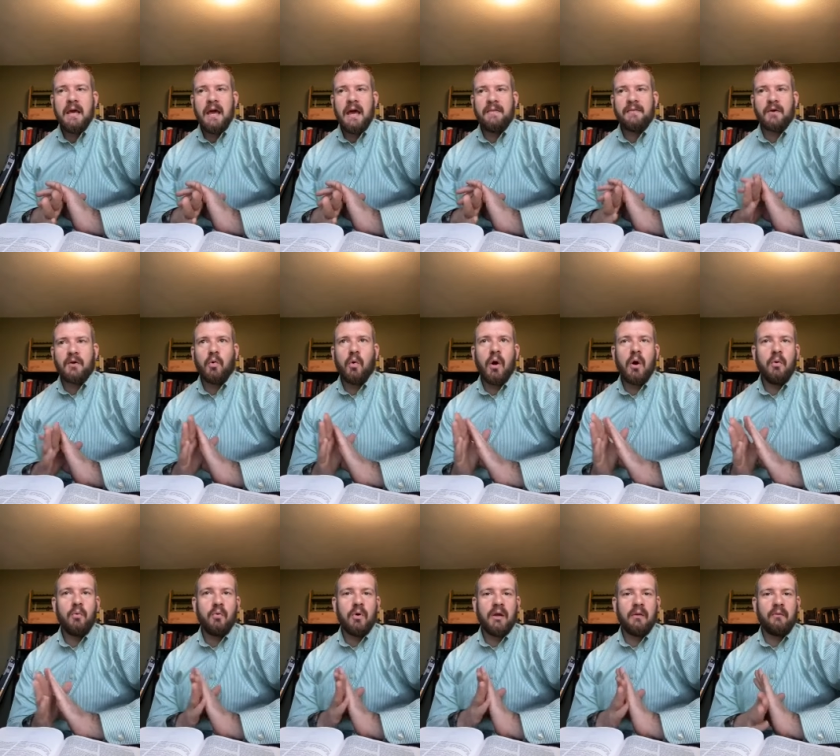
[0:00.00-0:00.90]
And the
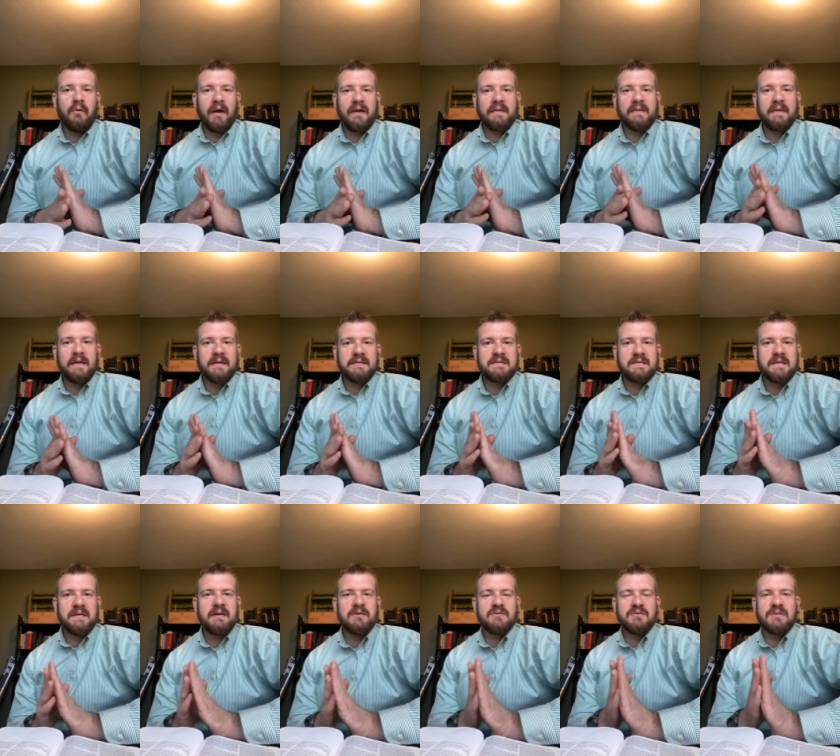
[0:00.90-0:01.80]
quote went like this,
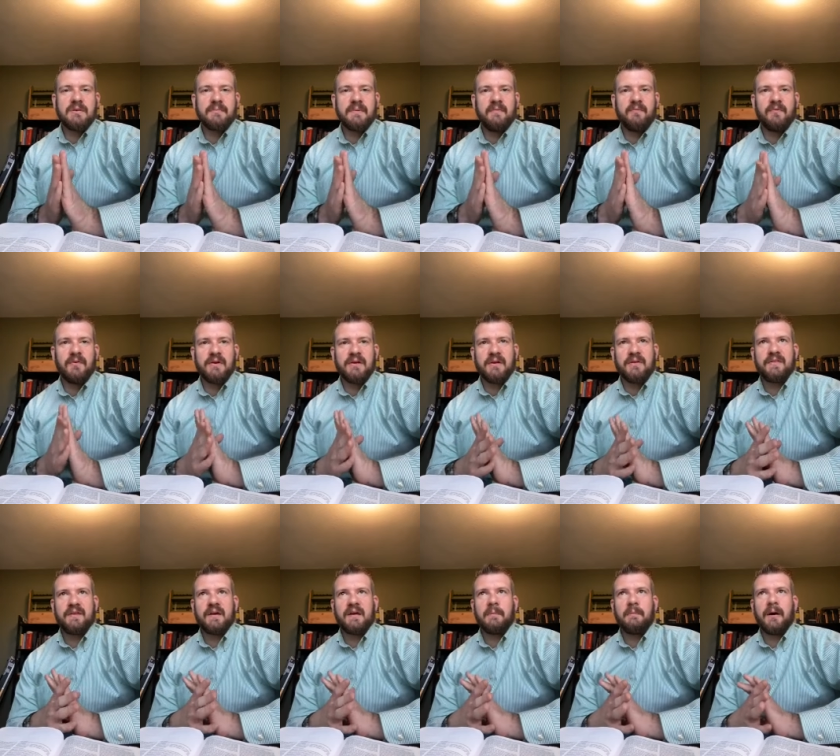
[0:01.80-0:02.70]
and here's something for you to
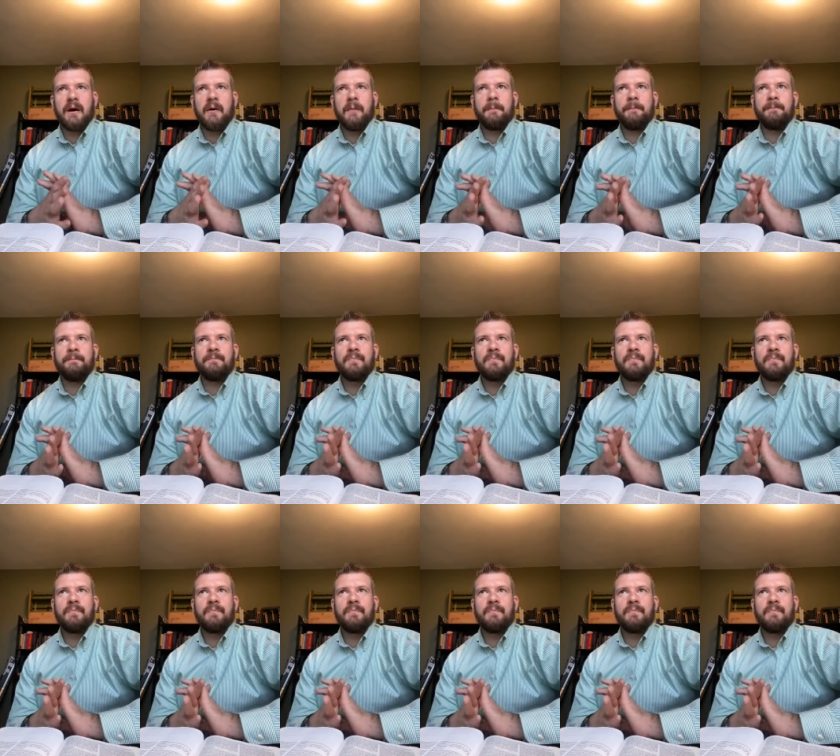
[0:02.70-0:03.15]
think about.